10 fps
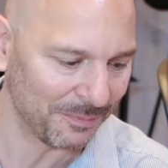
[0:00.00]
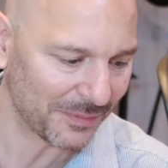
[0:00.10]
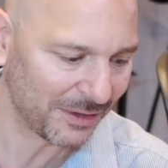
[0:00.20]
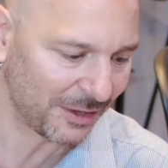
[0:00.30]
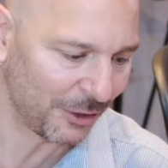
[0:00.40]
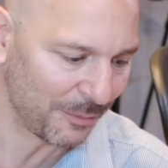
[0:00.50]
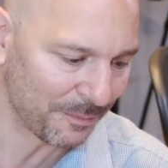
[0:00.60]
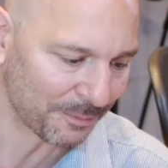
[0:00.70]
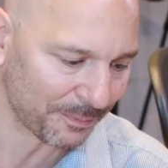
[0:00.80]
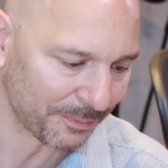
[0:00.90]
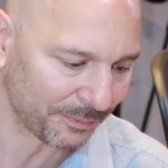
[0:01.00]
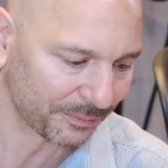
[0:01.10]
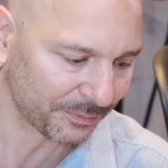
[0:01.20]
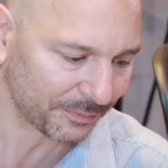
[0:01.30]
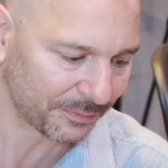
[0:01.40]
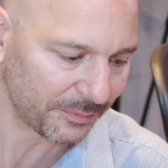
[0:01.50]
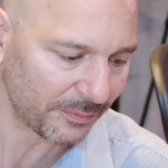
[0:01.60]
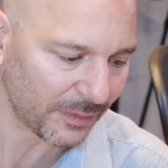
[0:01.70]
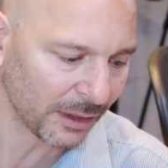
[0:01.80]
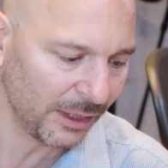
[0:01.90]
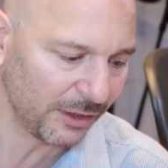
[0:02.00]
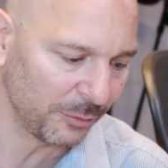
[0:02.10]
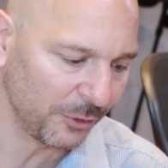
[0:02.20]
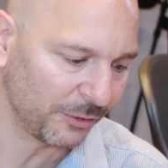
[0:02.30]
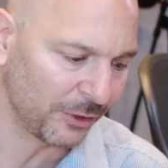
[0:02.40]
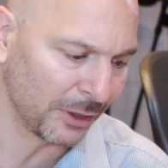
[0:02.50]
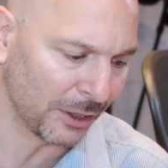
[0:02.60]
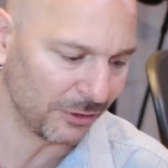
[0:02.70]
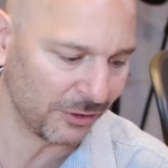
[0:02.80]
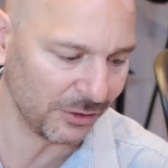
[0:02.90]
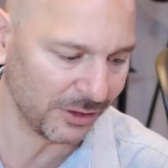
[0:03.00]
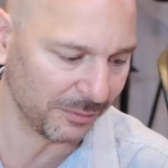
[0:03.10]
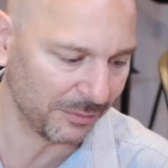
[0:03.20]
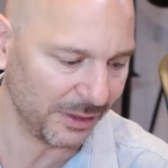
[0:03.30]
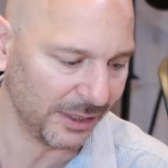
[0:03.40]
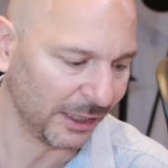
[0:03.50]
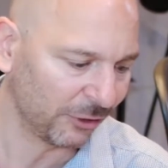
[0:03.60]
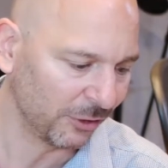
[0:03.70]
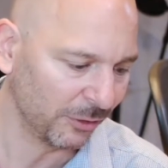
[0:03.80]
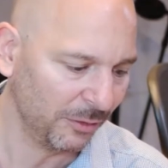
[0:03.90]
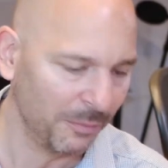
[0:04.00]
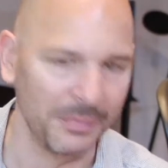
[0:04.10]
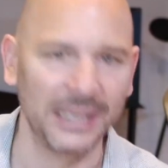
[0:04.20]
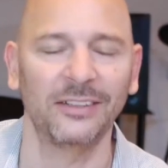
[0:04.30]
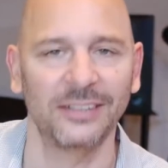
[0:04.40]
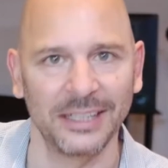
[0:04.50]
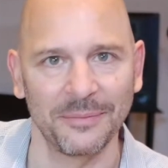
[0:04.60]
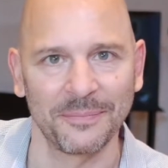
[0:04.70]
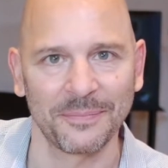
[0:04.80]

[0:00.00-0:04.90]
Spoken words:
So let's move on now to the actual mixing.